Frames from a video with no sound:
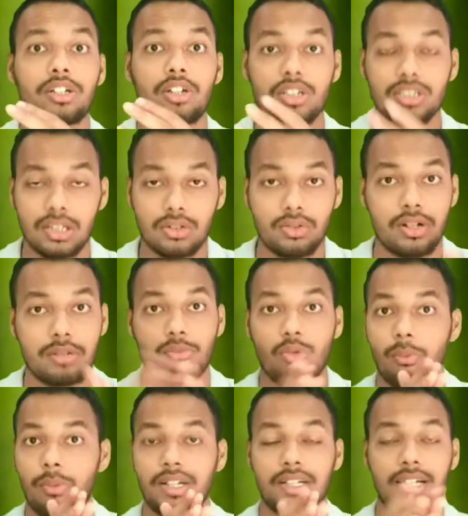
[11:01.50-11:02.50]
unsaturated
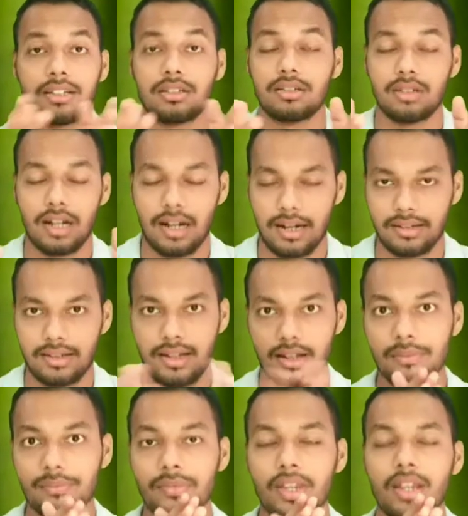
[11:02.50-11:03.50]
movement are
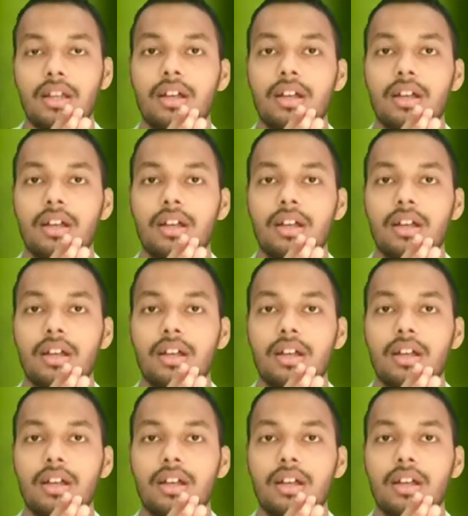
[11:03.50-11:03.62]
there.